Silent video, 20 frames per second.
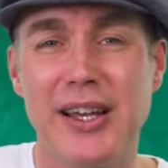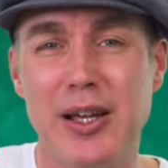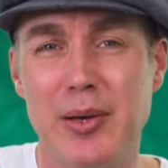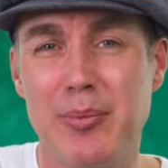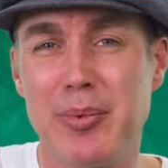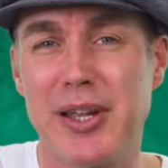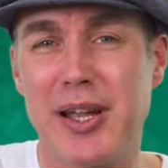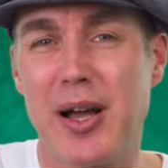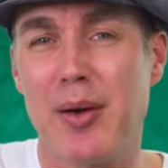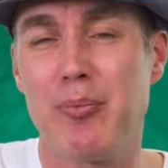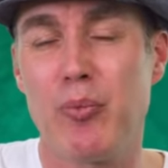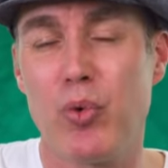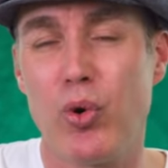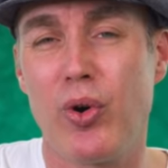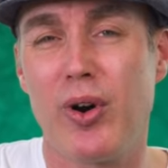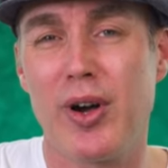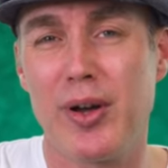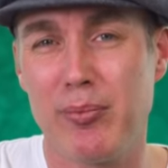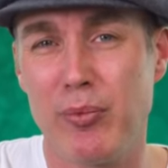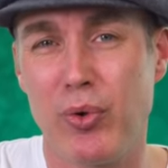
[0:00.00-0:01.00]
become
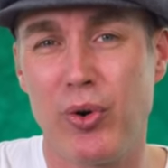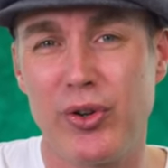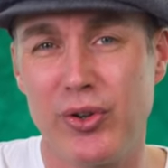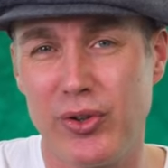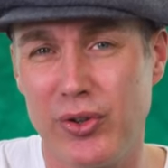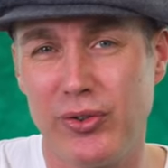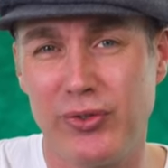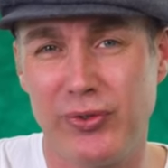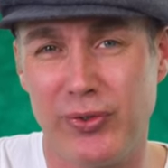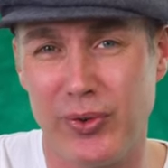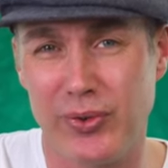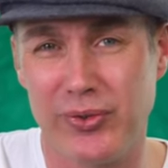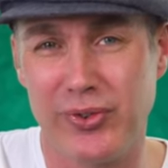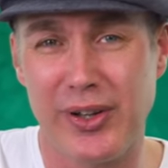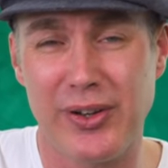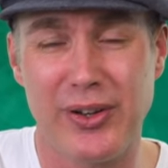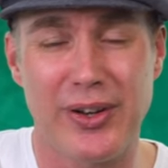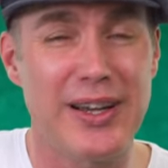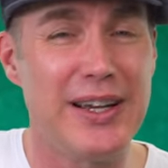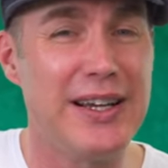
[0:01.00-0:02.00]
more and more useful. So,
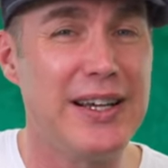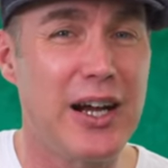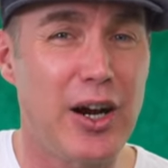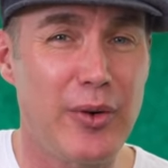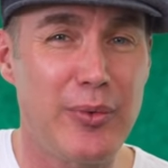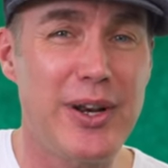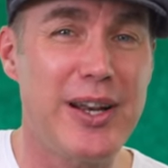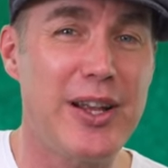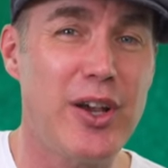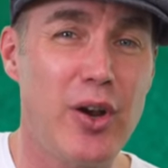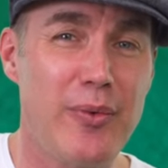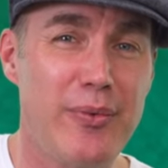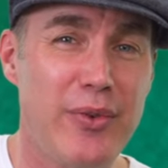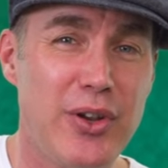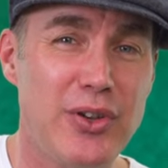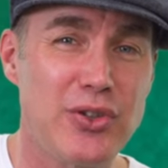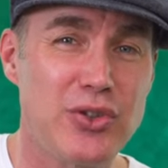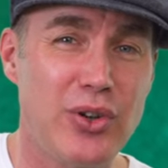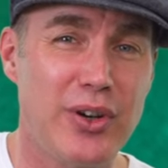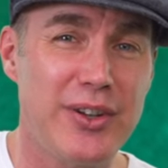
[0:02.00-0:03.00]
look, I really hope you
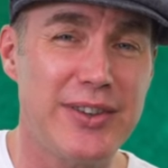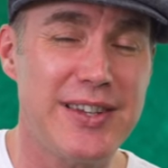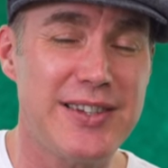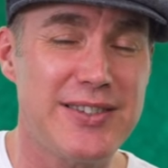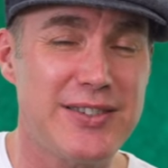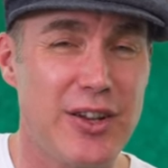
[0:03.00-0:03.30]
enjoyed this.